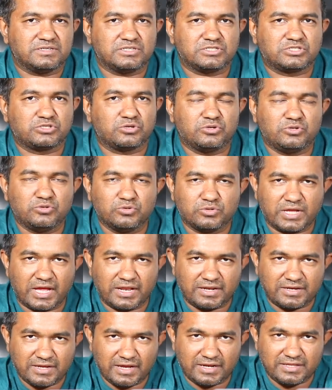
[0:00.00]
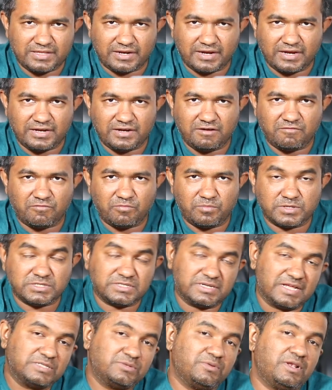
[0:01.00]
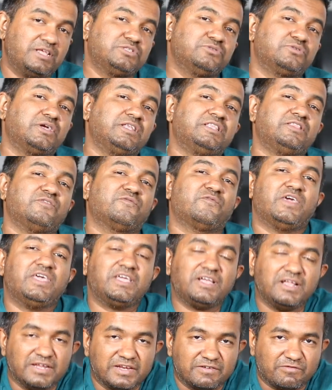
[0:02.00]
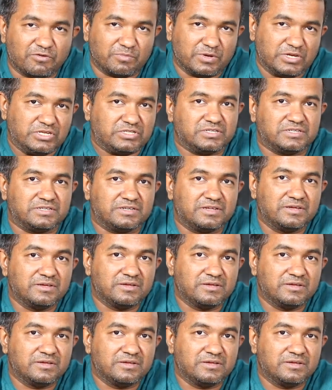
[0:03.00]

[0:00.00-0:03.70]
So you can get the rent information as well as you can get the vehicle information.